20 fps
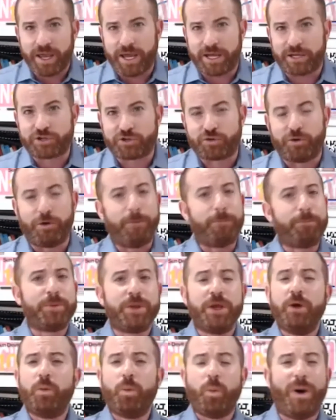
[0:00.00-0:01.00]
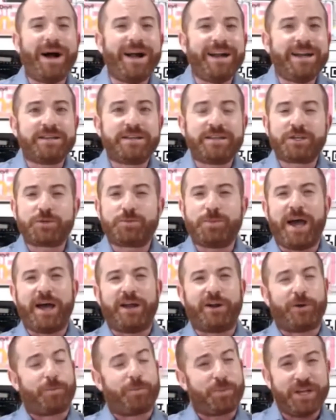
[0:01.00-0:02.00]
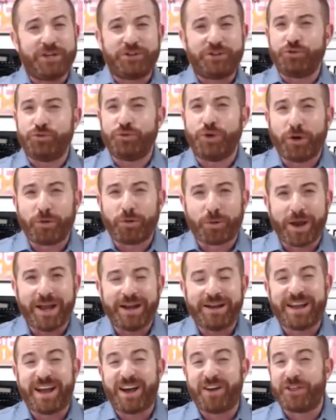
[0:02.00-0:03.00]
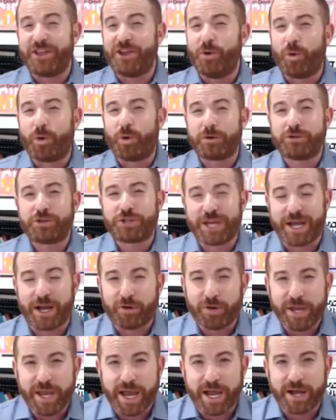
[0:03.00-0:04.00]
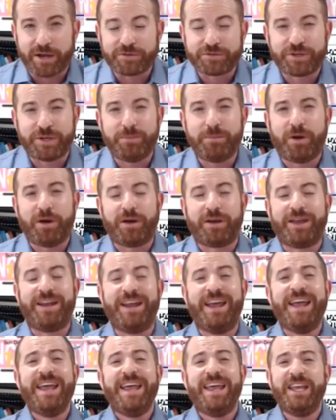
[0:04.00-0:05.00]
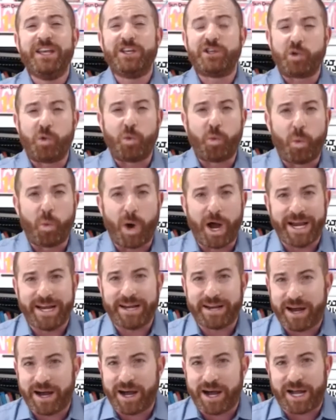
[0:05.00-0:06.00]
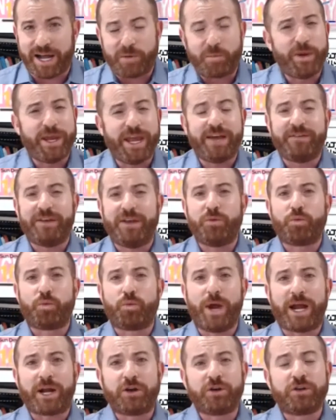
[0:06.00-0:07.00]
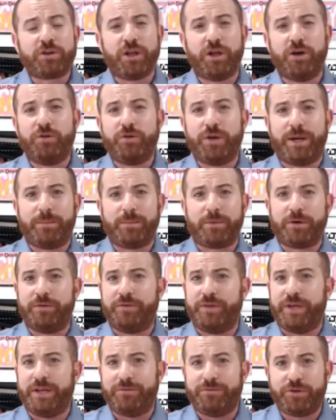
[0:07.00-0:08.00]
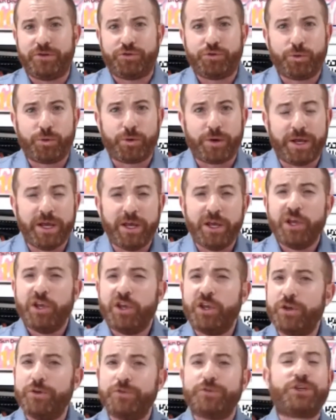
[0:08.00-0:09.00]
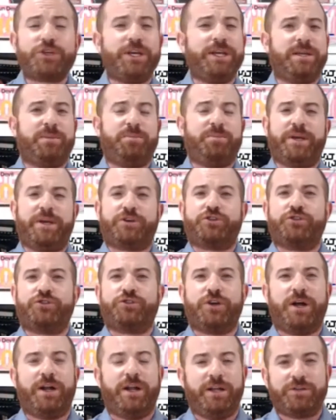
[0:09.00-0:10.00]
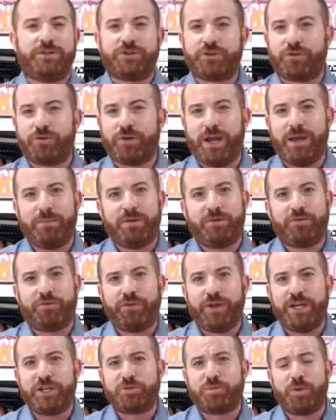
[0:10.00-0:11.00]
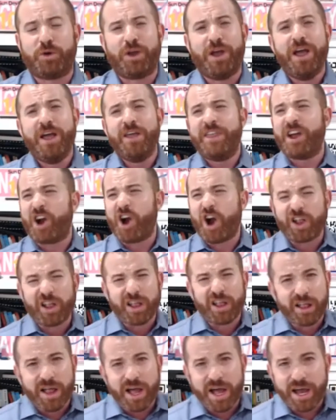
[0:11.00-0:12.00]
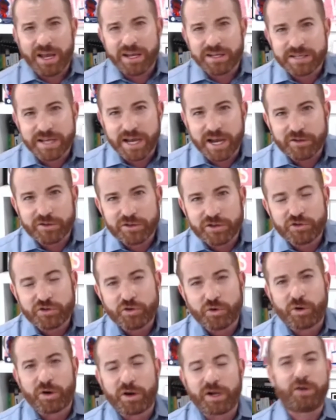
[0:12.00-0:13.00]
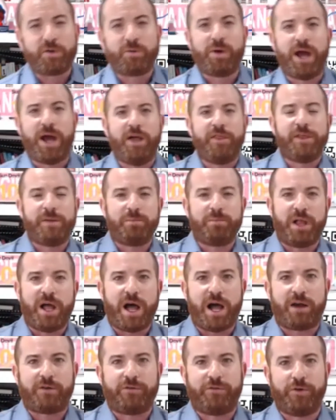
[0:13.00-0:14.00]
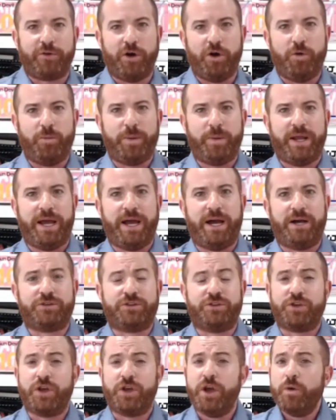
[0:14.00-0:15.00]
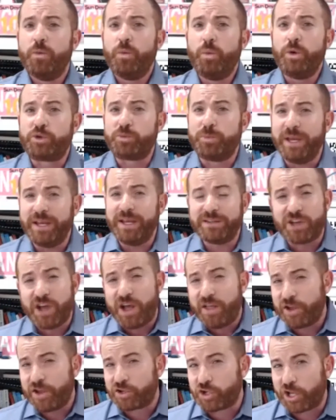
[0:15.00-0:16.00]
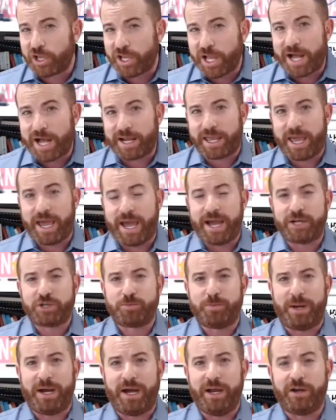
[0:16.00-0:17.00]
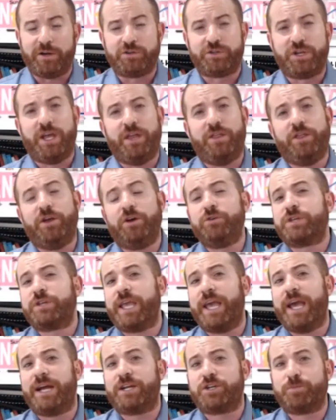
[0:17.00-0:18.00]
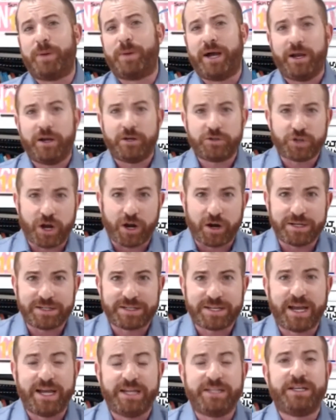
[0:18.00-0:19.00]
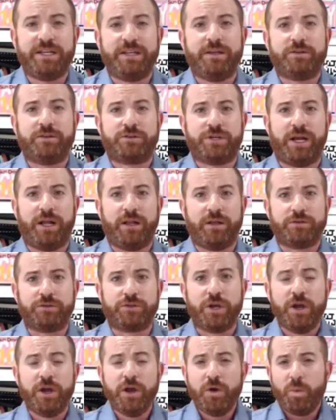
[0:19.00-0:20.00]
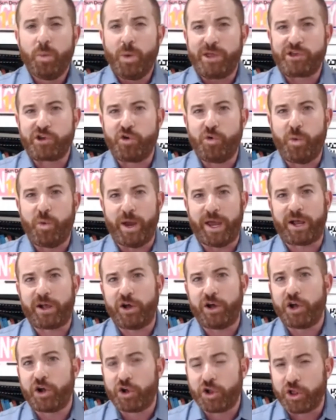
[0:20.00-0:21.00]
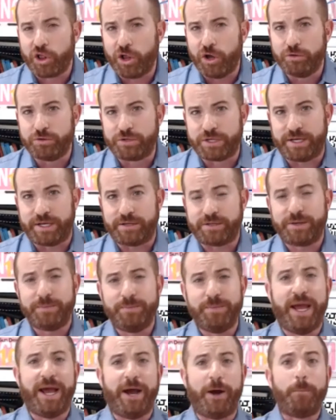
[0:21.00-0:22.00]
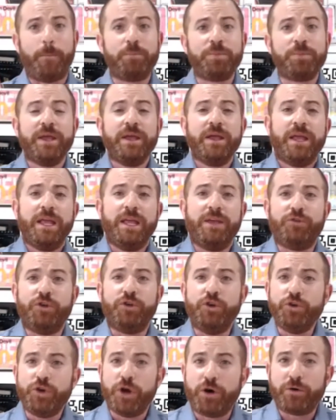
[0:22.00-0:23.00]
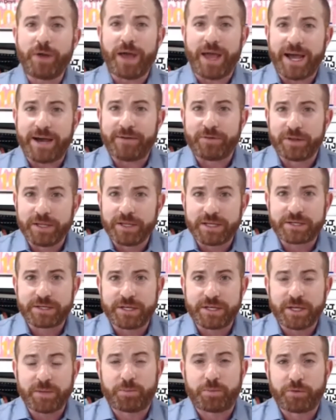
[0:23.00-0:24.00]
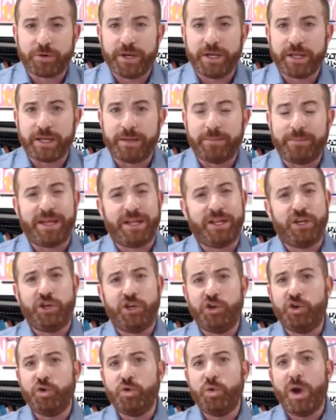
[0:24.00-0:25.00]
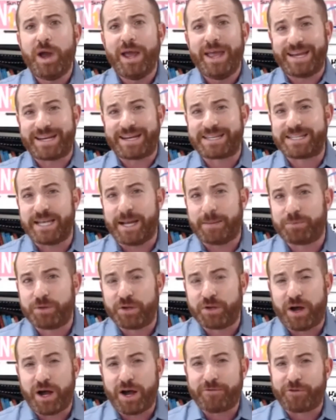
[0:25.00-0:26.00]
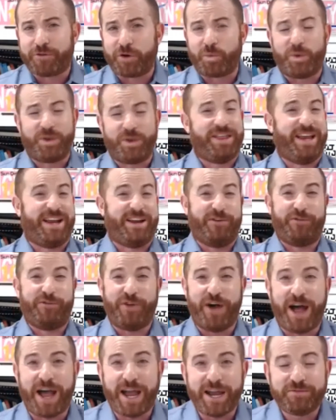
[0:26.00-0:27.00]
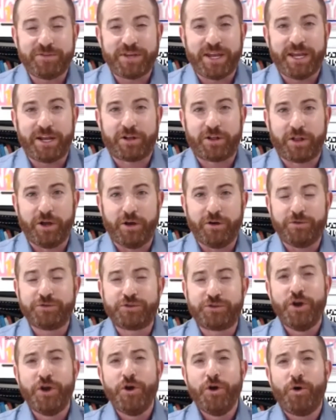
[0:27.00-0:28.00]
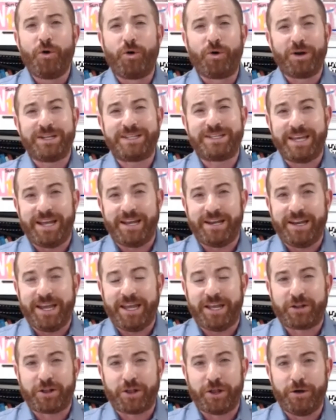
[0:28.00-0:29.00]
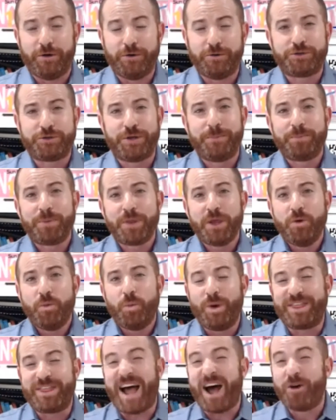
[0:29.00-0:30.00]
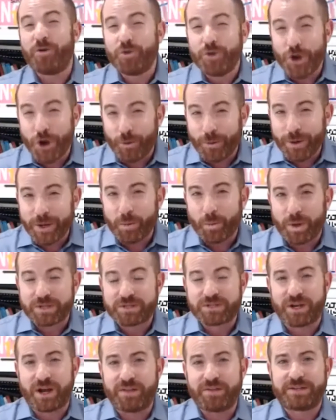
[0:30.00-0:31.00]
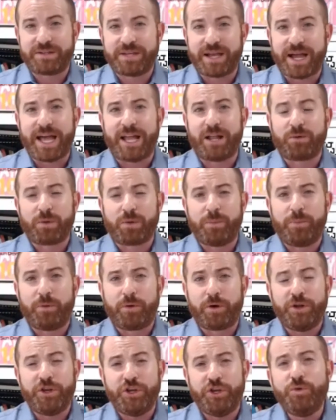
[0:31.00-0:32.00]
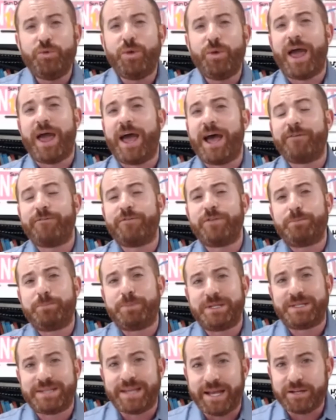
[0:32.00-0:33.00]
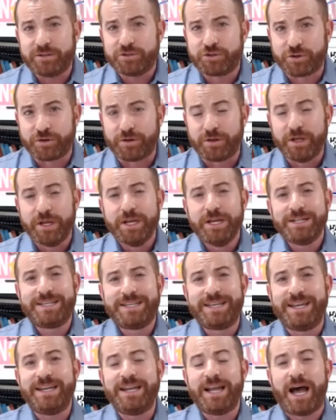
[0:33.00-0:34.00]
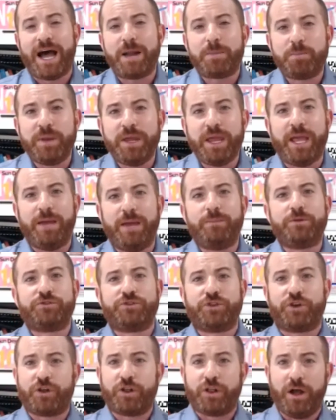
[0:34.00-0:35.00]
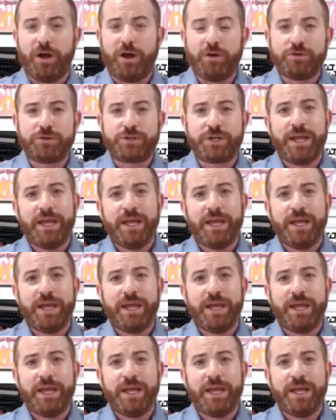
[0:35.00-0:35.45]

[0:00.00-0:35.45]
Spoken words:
escrow. Why does this matter? As you know, right now, the Orange County housing market is white hot. We have a record low number of inventory. You've seen the pictures on Instagram and Facebook. There are lines out the door and around the block for open houses, which means there's a lot of cash buyers, and those cash buyers are enticing their sellers with quick closings. Now, if you don't have a listing prelim and you accept an offer with like a 5-day close or a 10-day close, without knowing what's on the title report, you have the potential to not be able to close